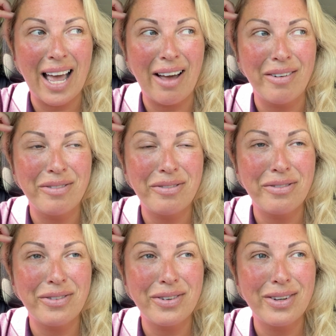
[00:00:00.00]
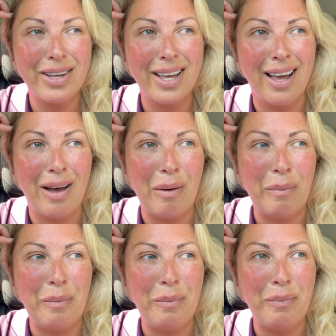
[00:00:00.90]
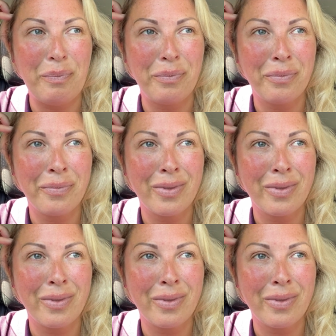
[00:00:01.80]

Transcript: have an